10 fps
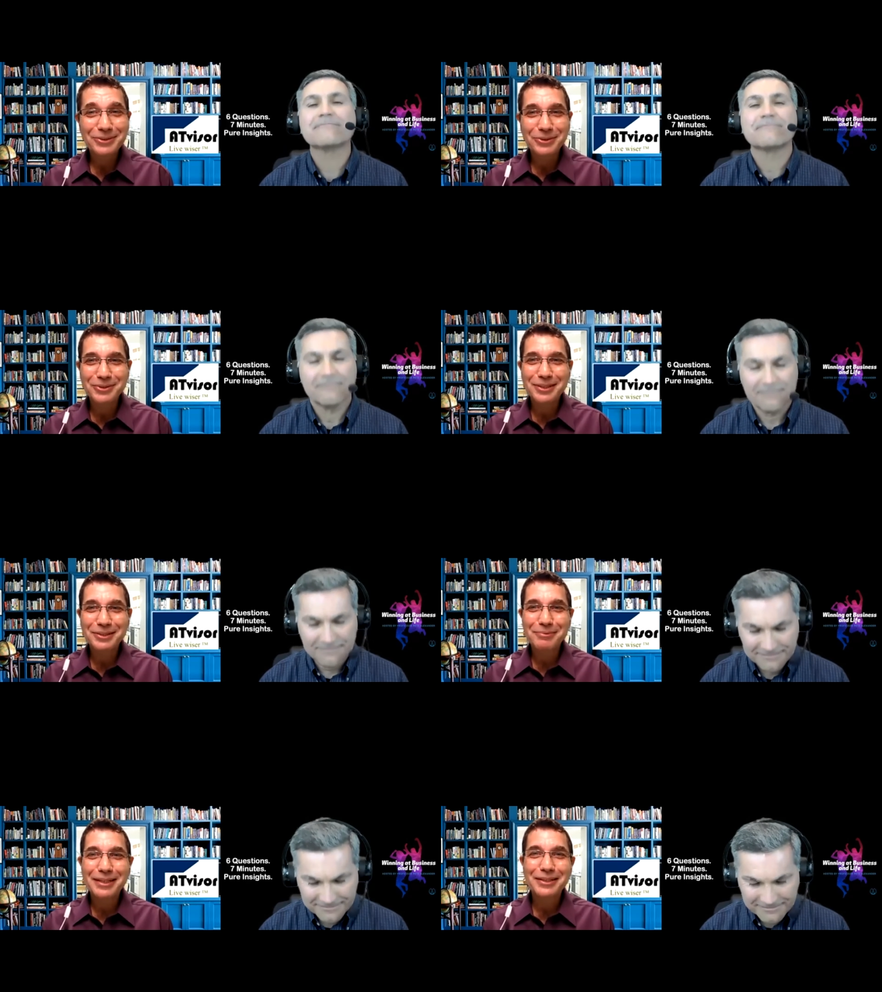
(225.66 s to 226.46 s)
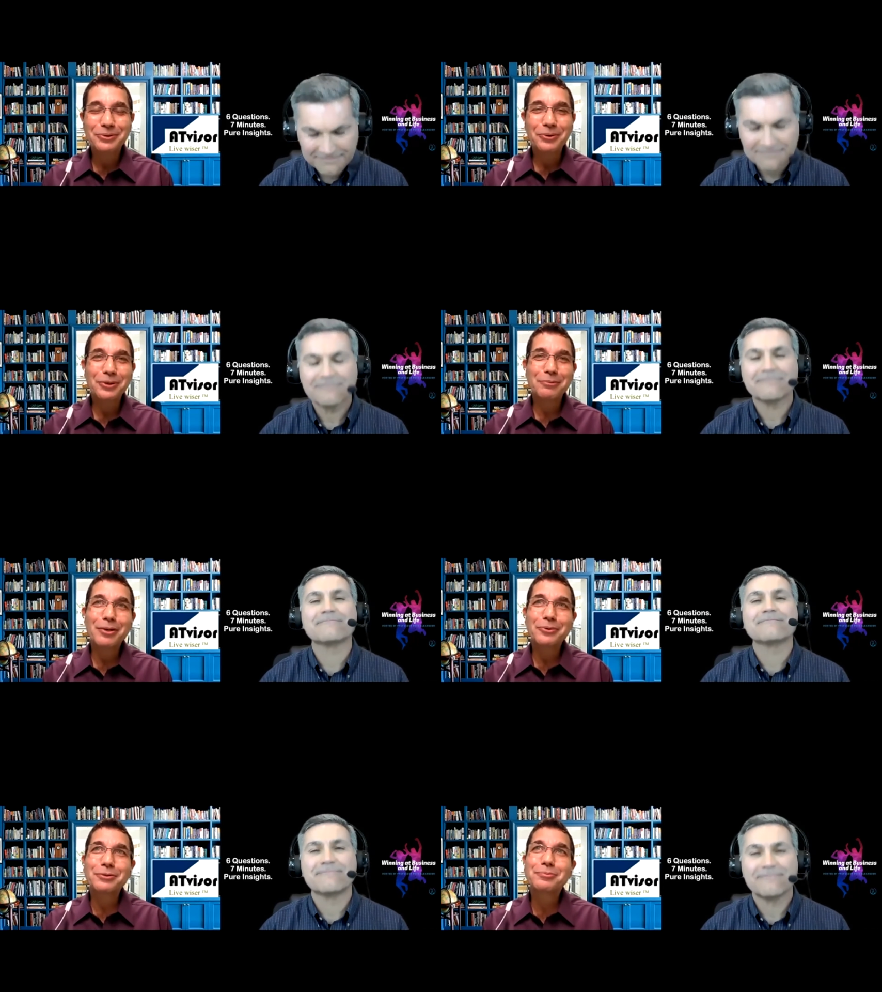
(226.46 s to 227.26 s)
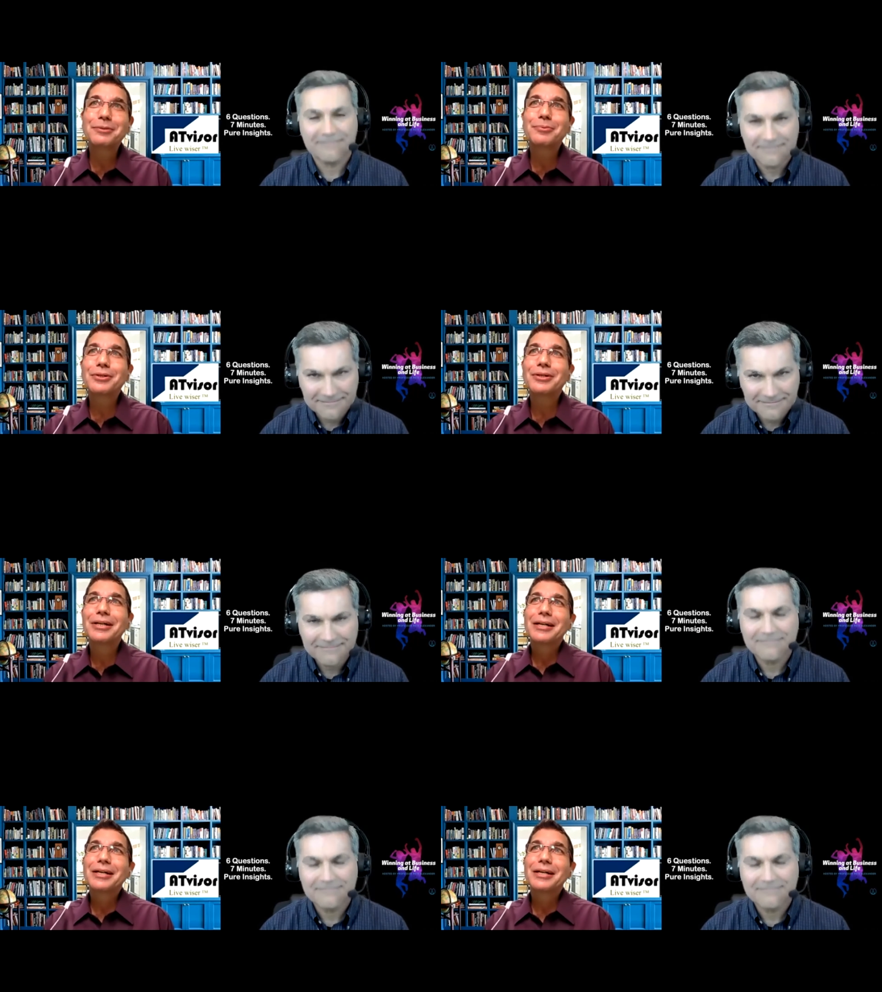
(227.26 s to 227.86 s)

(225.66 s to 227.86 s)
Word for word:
Speaker 1: really make it all about the people.